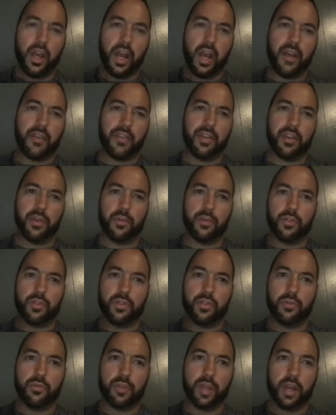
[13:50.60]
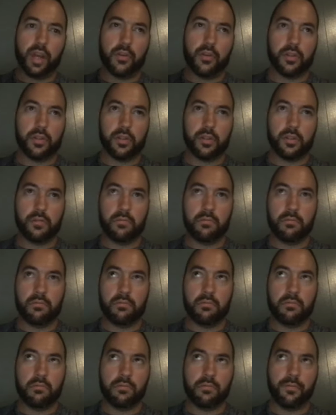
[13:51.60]
I think it was
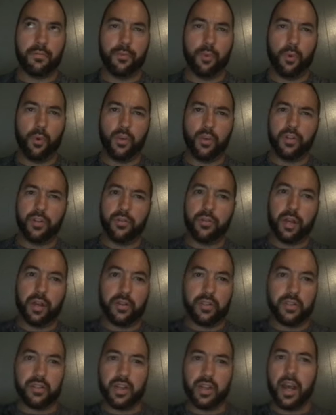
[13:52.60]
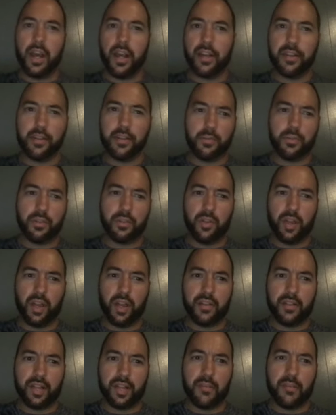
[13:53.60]
2004 to 2009, I think was the
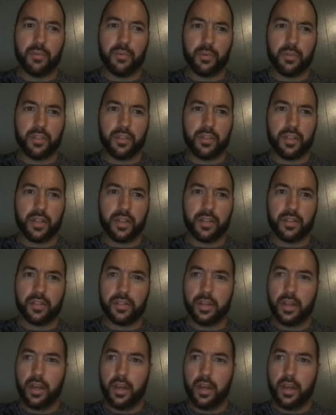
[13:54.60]
last time it was six.